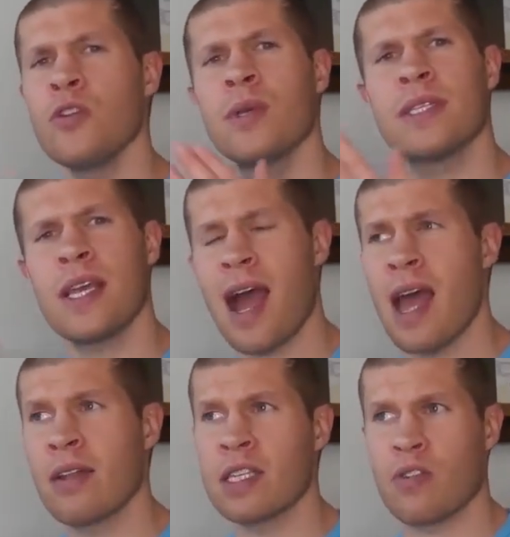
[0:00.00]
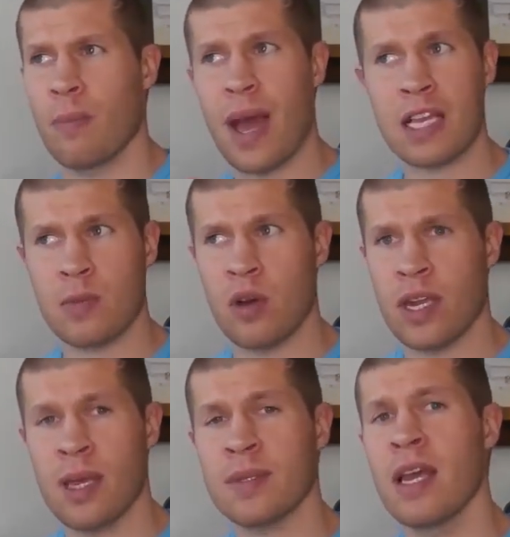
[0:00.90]
you can take highlights from
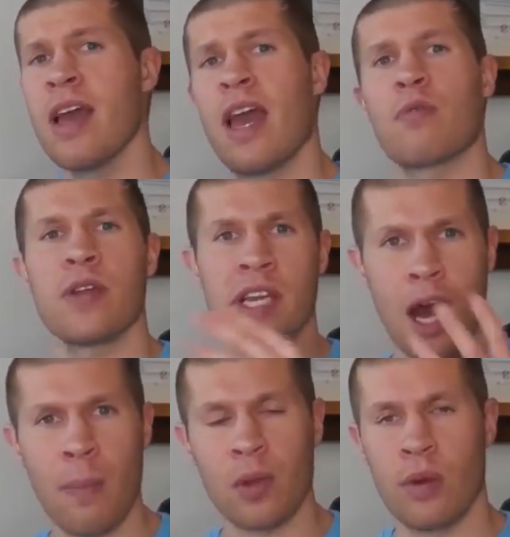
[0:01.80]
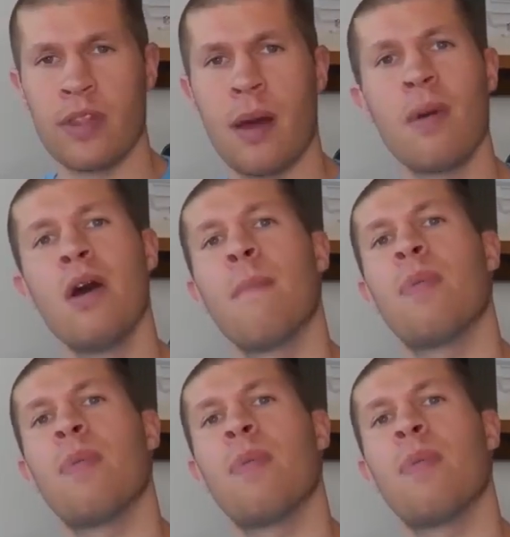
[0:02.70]
basketball games and re-upload them.